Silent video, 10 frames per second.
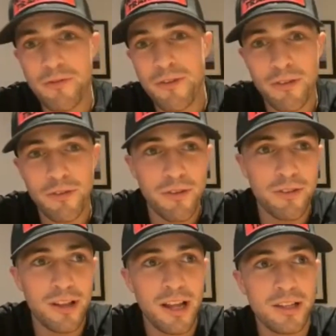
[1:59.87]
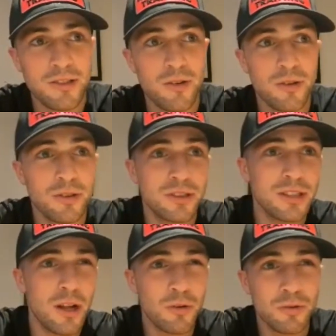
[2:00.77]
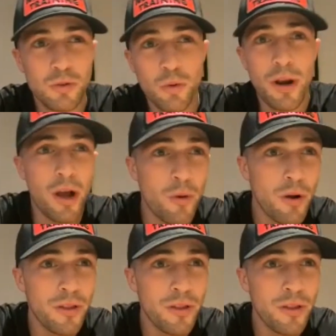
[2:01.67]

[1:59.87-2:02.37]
50-50. So I was going out, and